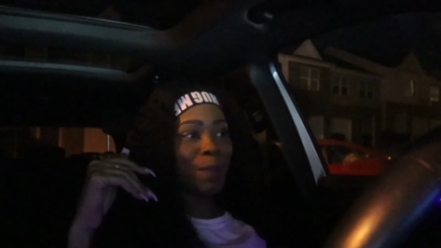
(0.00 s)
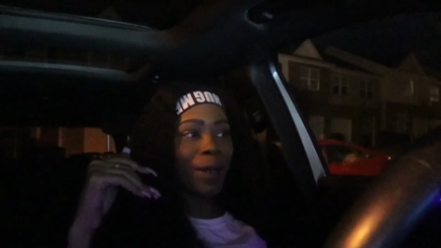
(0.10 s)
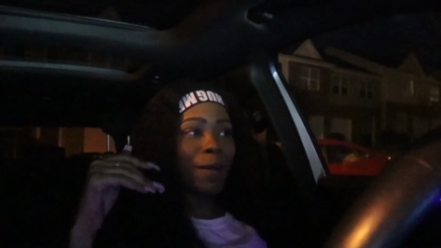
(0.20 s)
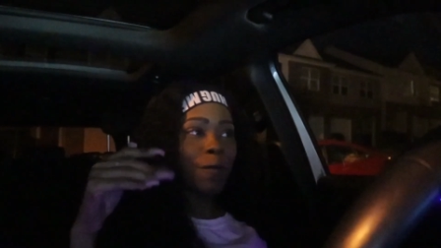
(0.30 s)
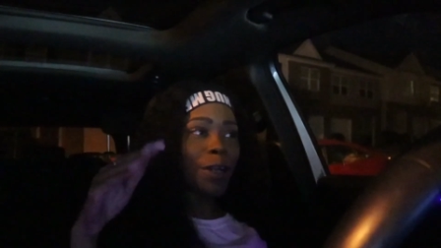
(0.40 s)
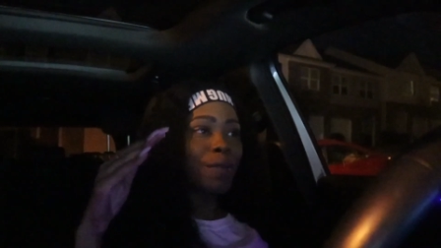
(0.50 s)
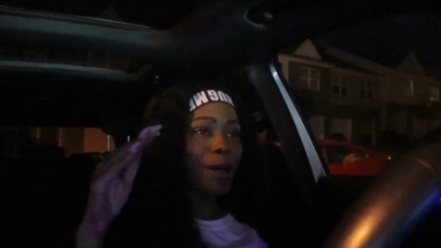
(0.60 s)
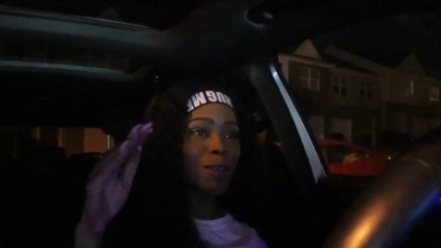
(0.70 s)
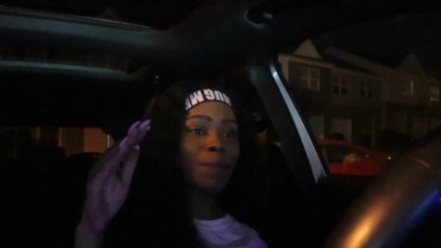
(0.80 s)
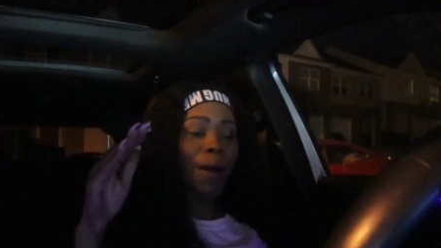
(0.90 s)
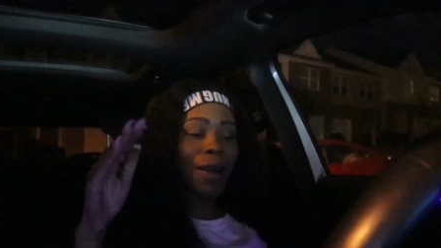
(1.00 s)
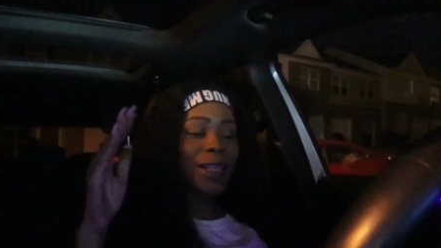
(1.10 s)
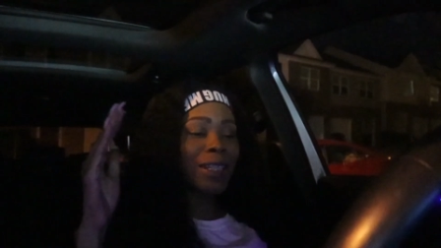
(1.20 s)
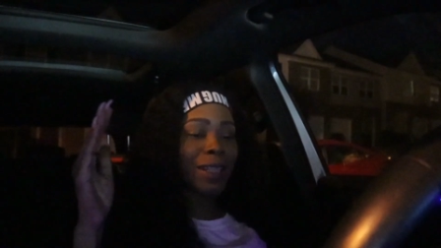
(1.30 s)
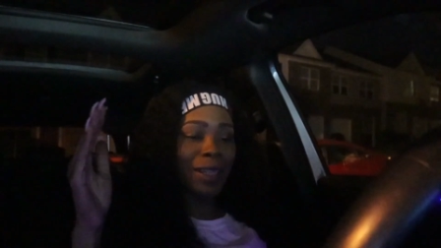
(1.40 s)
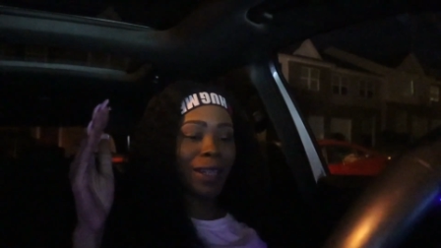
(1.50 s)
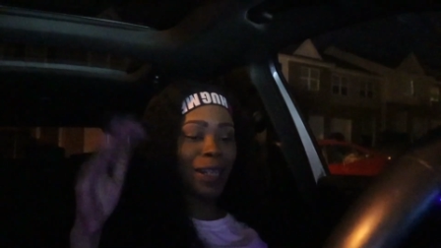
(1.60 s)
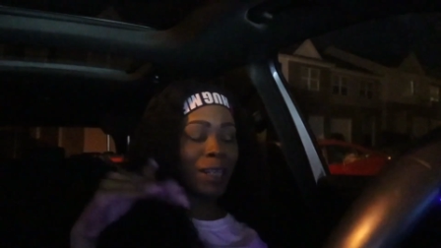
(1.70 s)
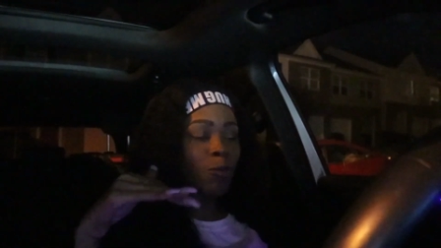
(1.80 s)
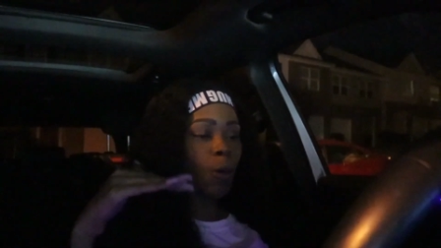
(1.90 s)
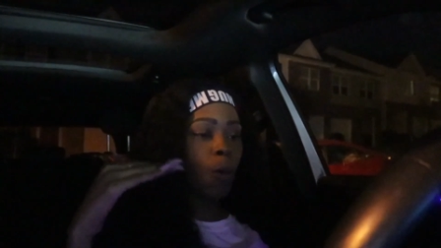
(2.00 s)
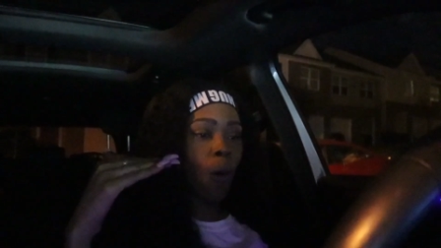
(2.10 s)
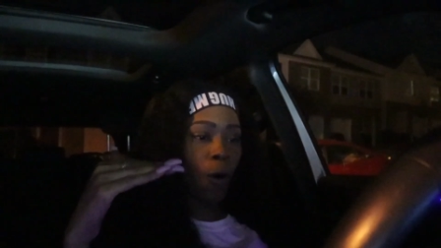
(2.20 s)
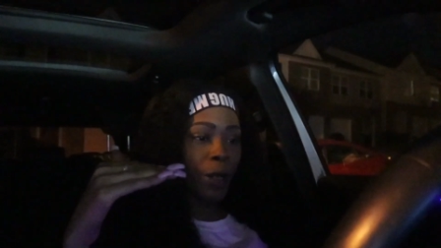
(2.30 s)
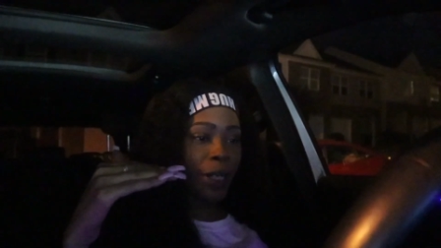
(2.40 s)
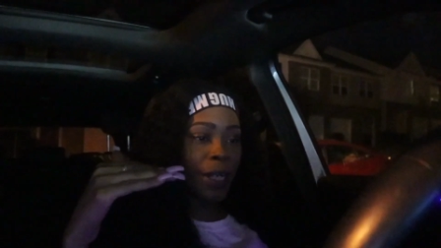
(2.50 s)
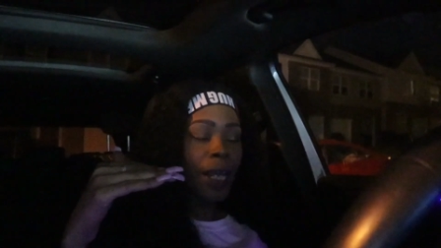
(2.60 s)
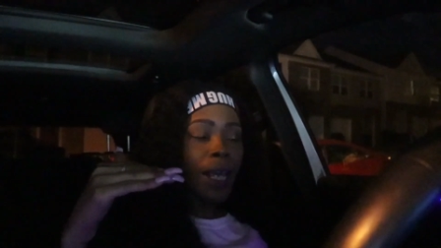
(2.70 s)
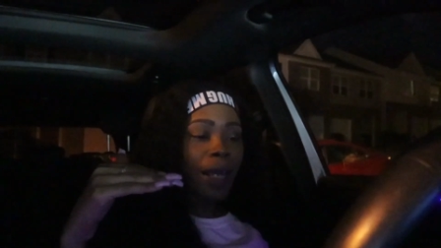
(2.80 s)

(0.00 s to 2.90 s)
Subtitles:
But for the most part, it's good. It's rewarding.